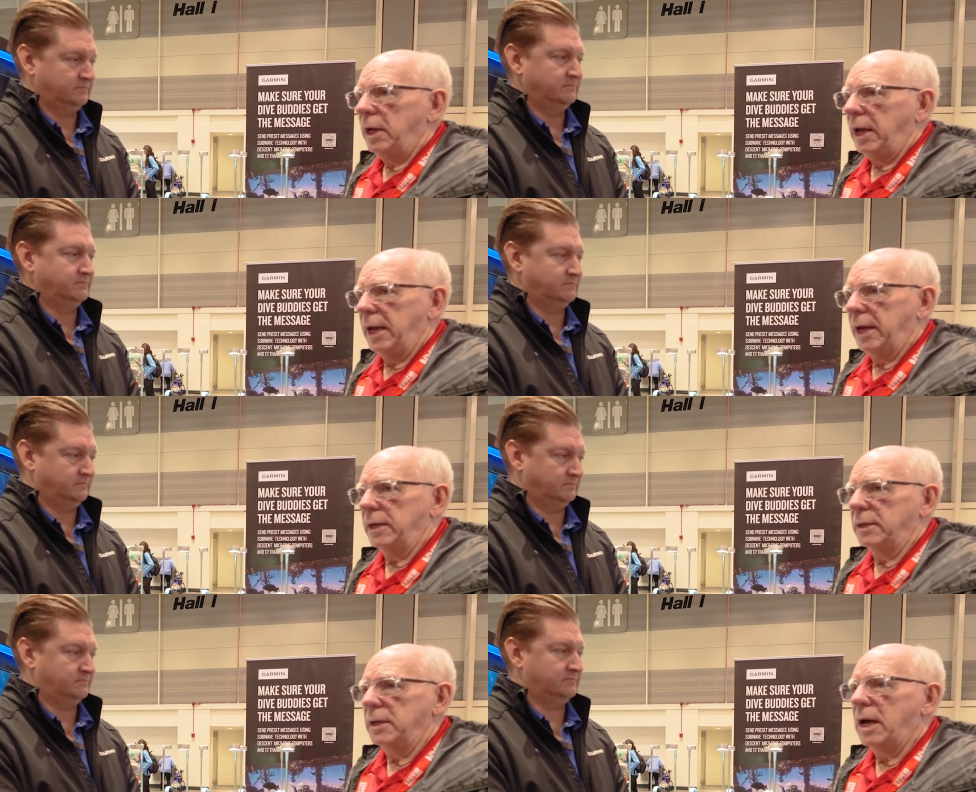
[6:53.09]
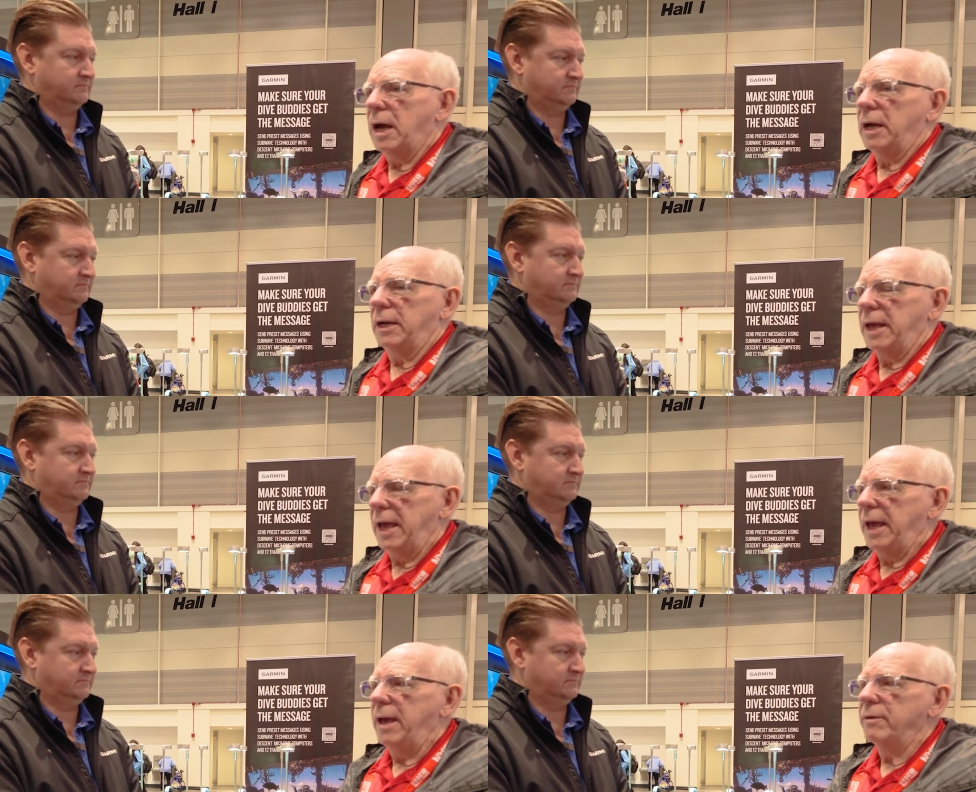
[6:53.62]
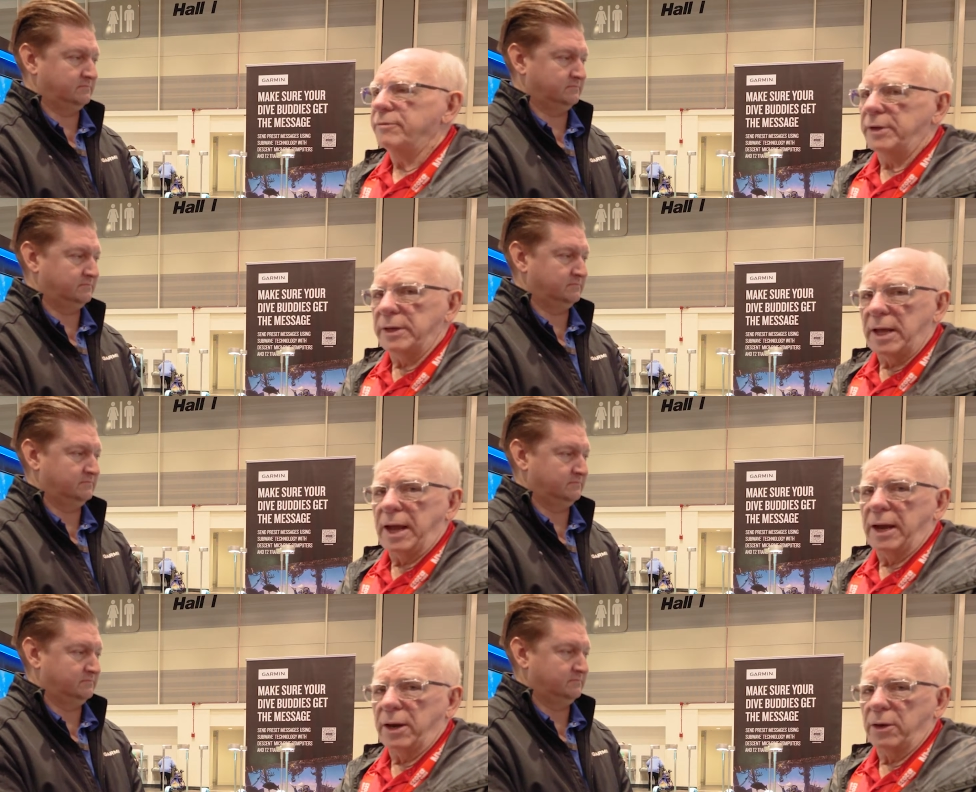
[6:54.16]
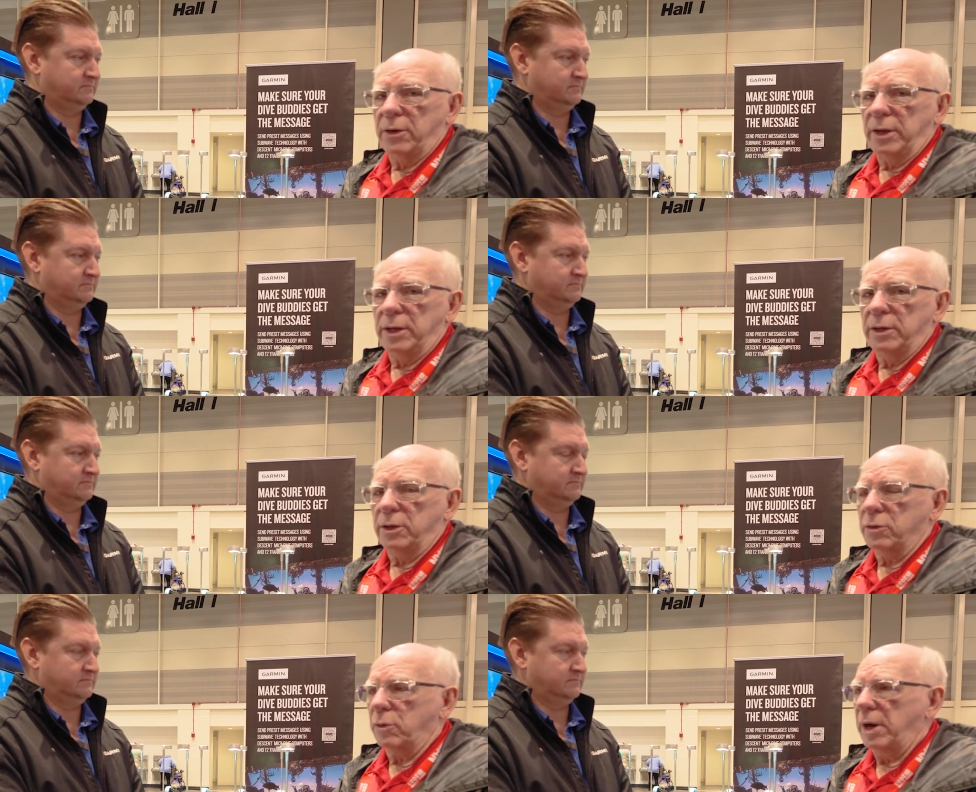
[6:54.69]
Speaker 1: and not having air
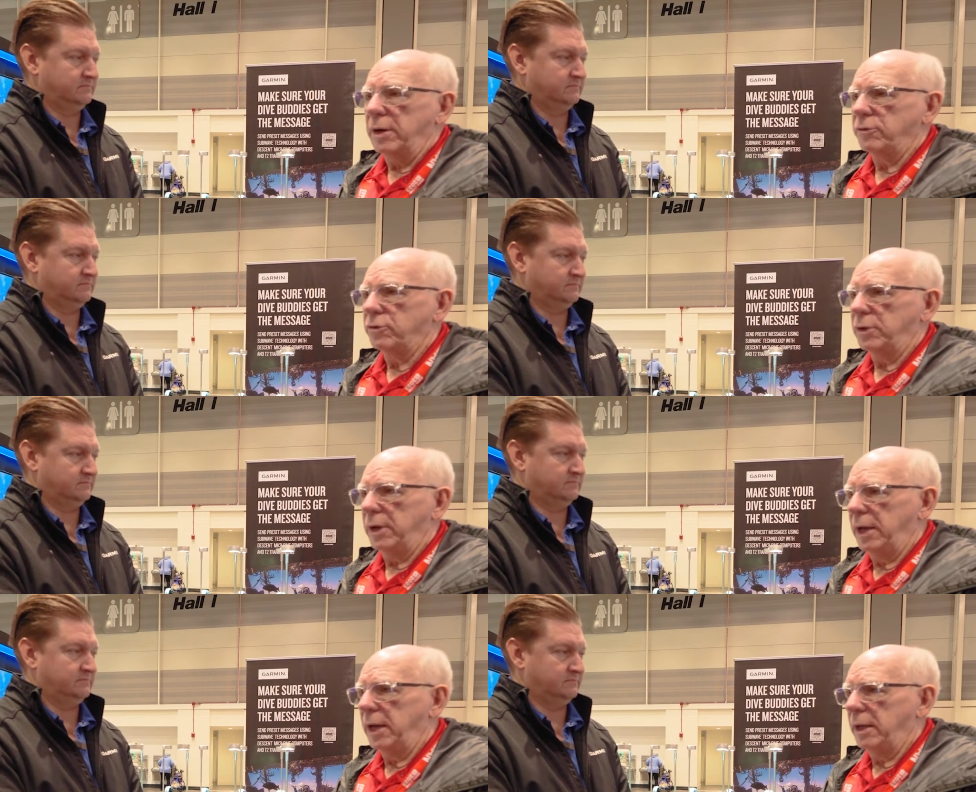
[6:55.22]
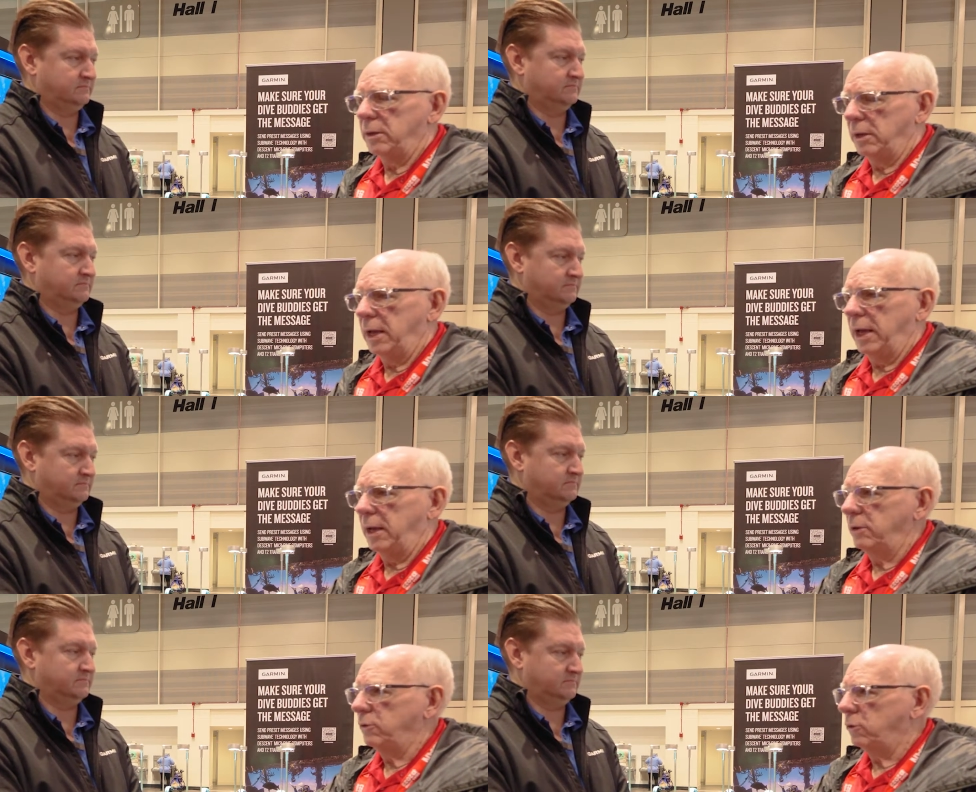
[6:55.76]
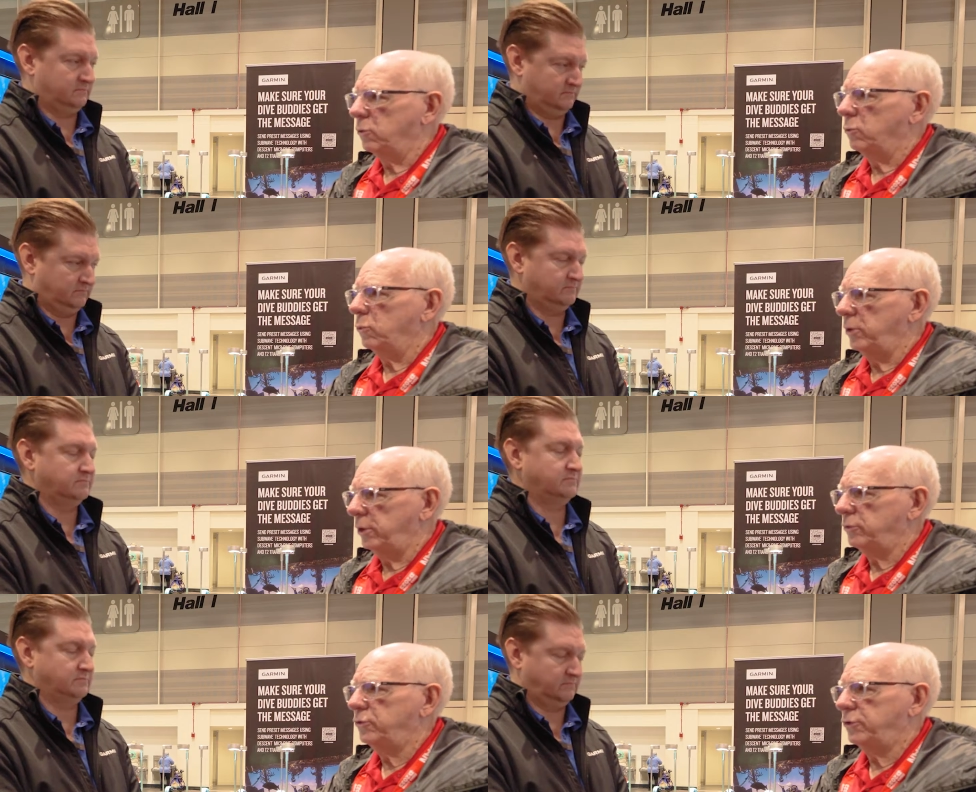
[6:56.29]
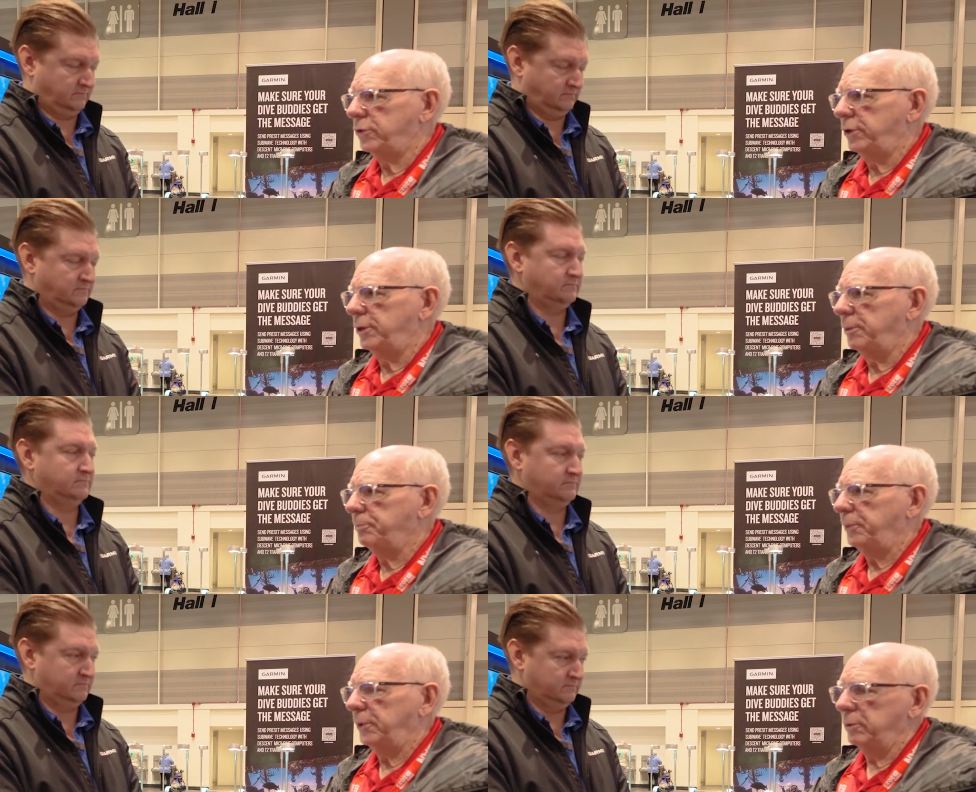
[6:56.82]
integration at, at your wrist
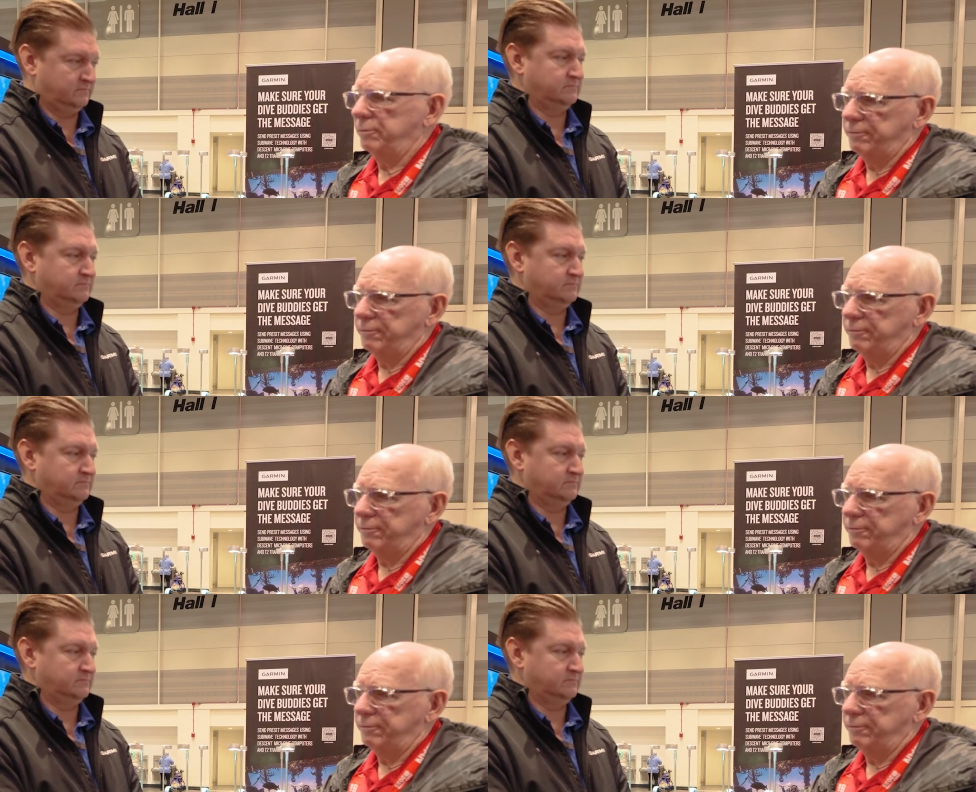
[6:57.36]
tip,